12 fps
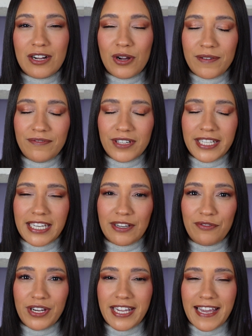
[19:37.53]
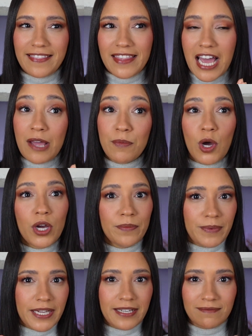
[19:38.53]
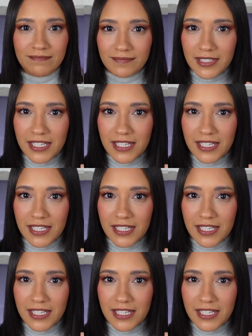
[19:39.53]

hopefully if we get there, I'm hoping